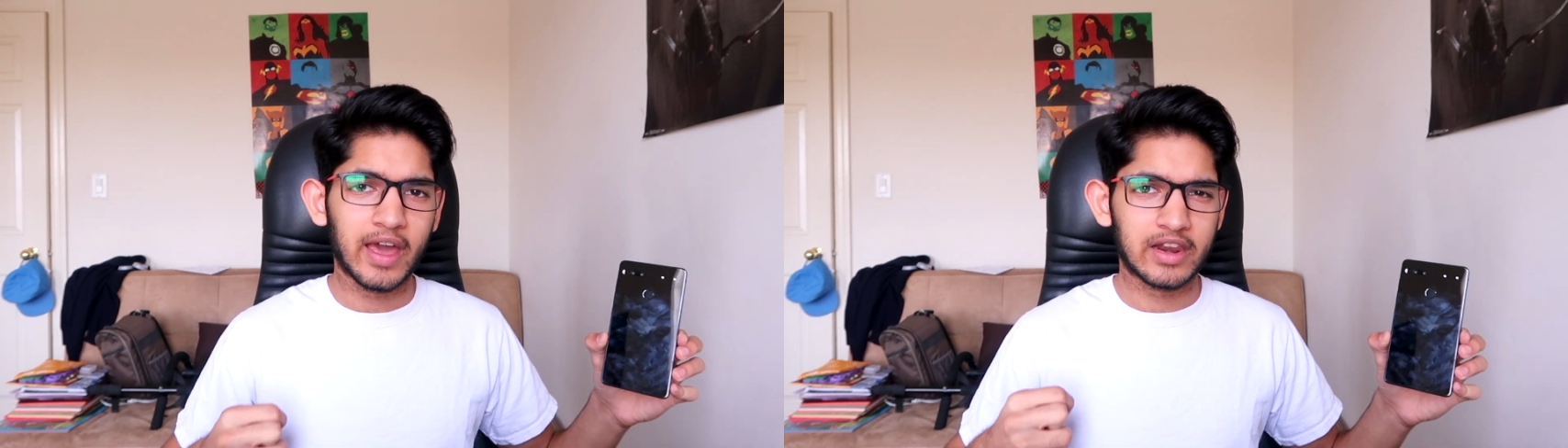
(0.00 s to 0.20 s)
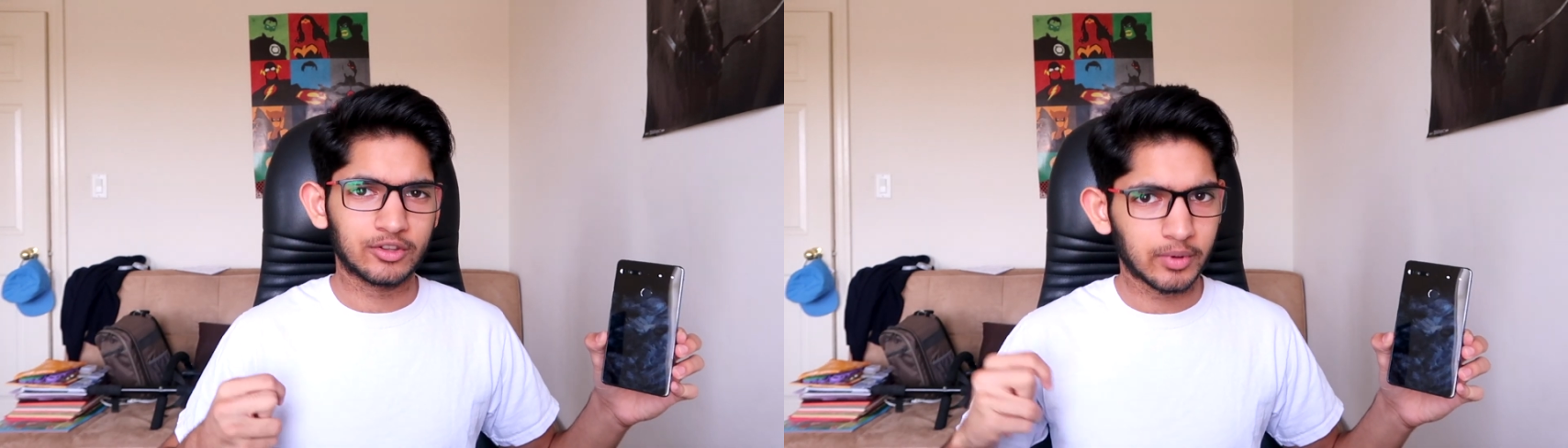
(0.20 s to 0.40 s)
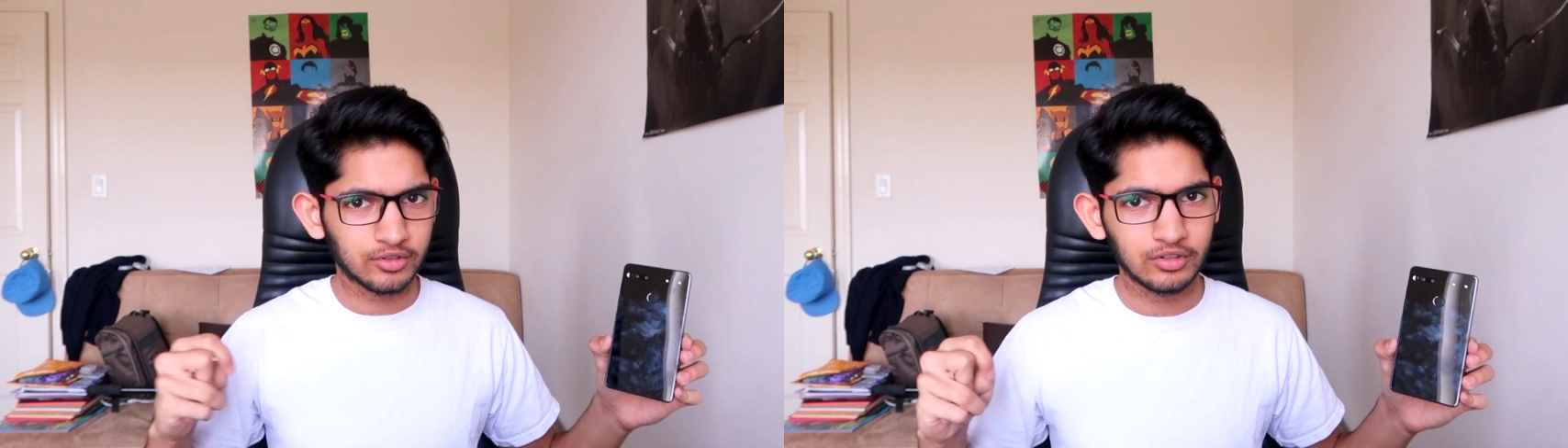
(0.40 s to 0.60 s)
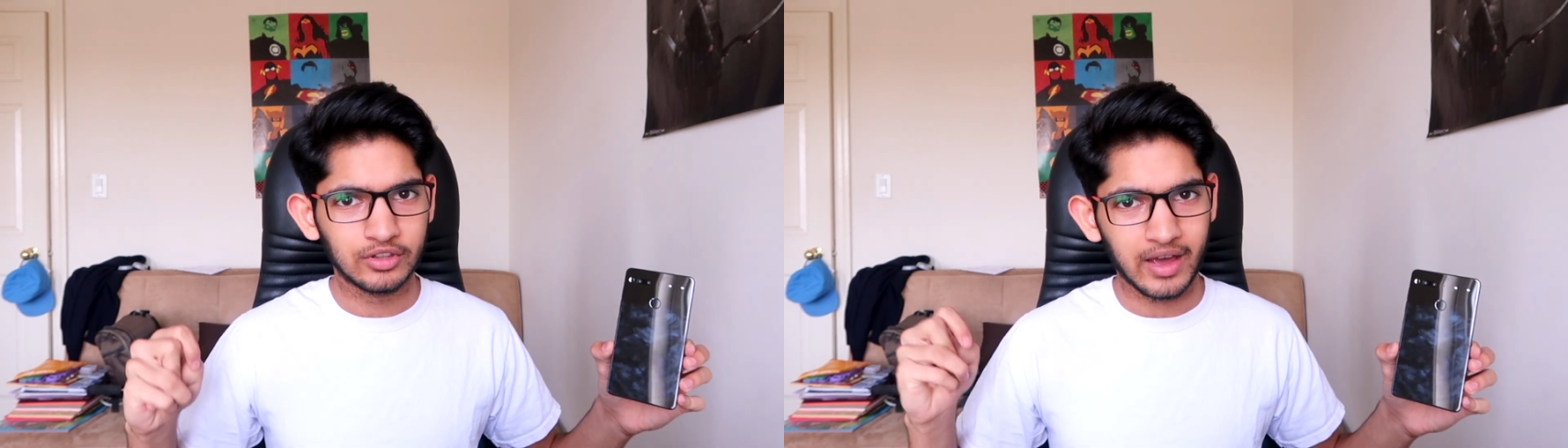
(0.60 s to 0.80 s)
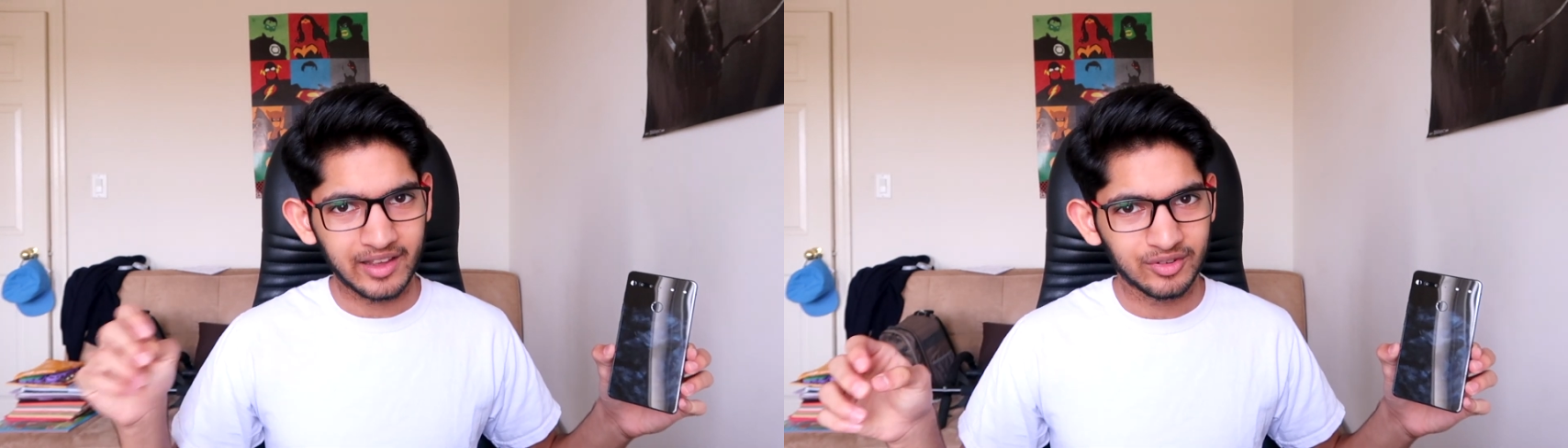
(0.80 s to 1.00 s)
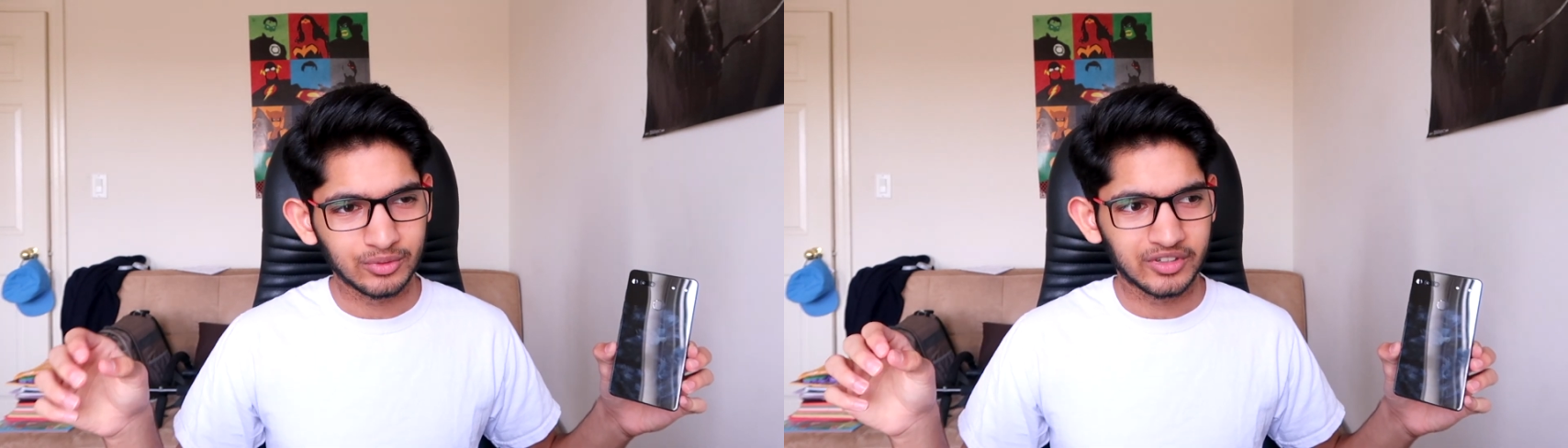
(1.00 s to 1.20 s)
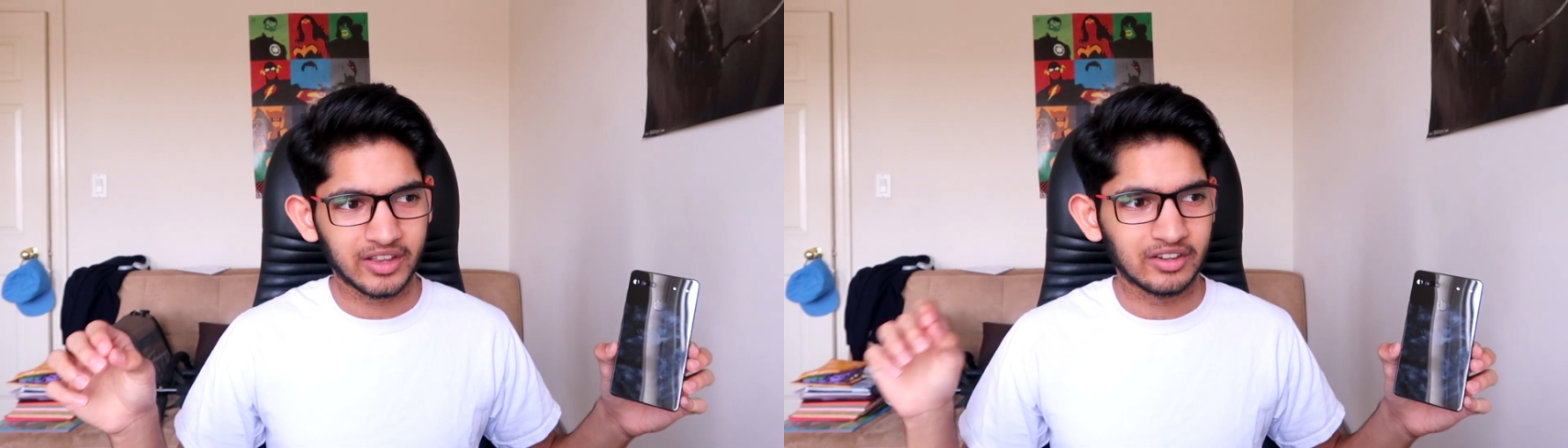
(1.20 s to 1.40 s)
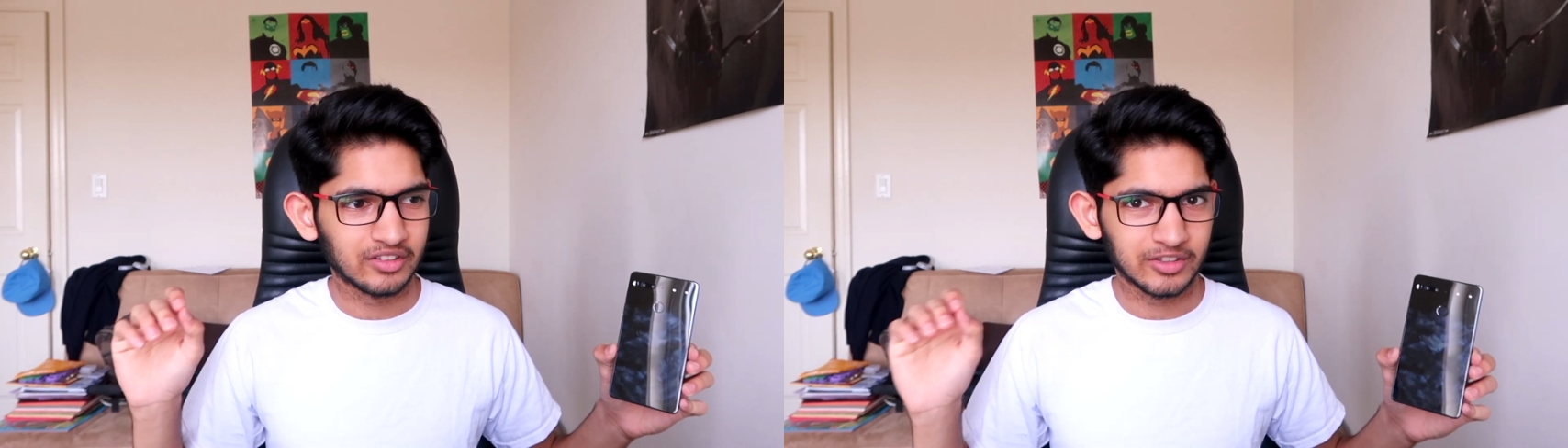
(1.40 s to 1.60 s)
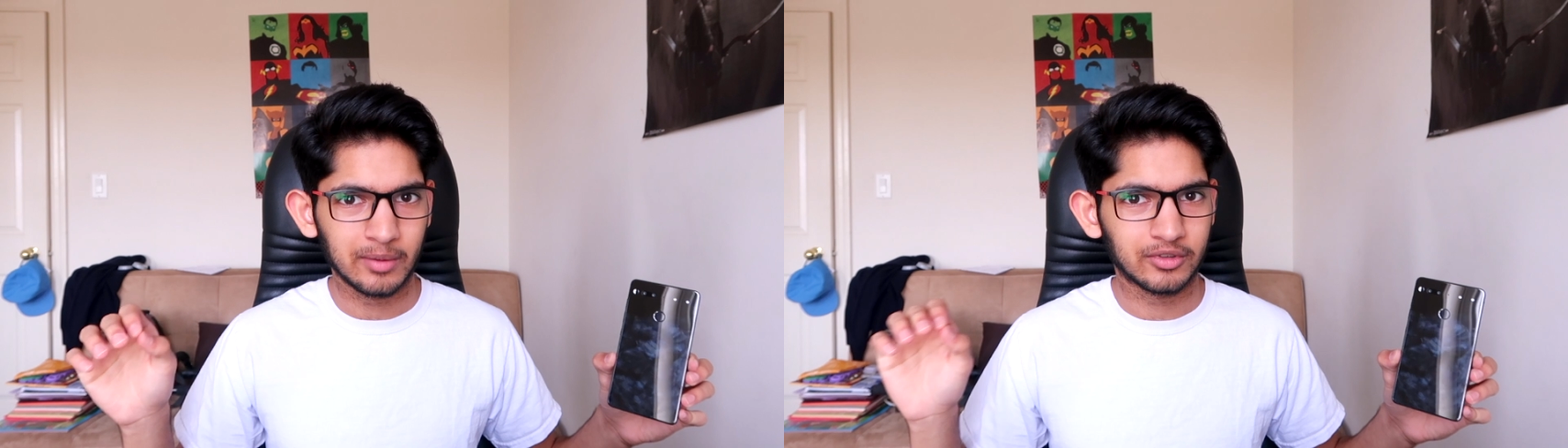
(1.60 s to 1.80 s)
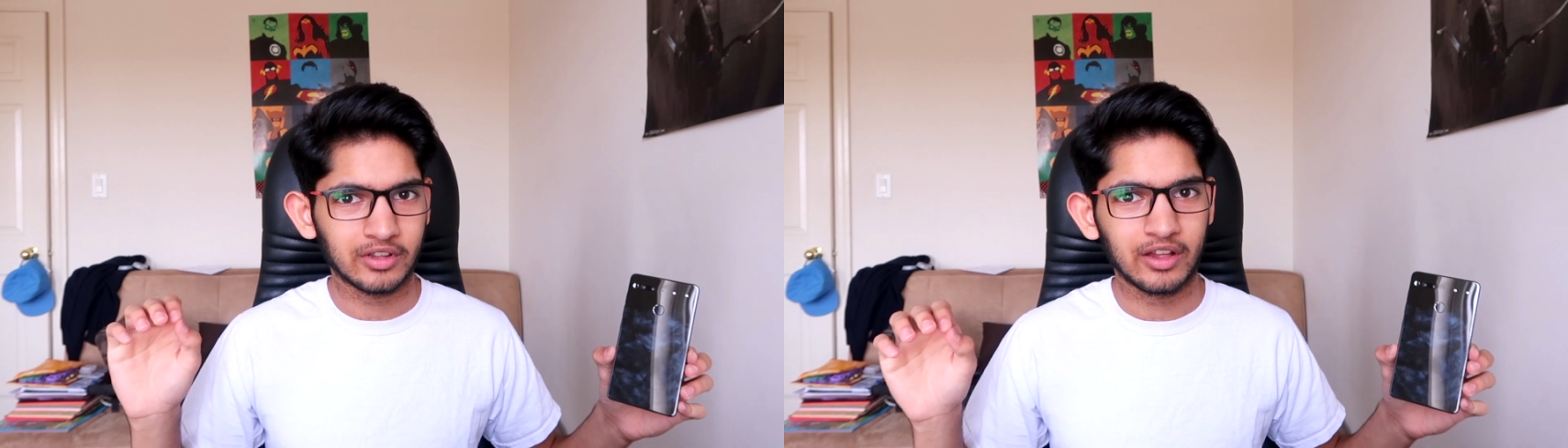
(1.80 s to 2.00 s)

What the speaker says: and especially the iPhone X and the Samsung